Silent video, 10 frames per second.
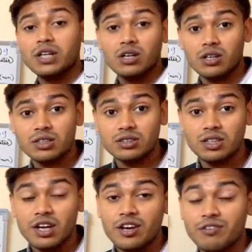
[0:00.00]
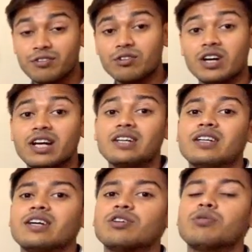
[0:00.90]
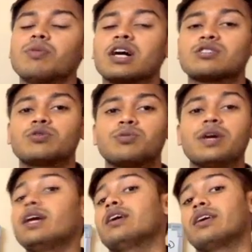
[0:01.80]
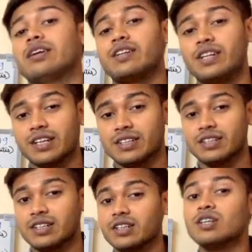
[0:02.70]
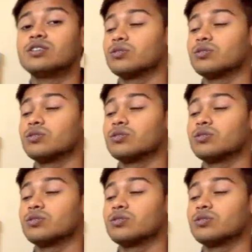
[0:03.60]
because if you write then your marks would be detected.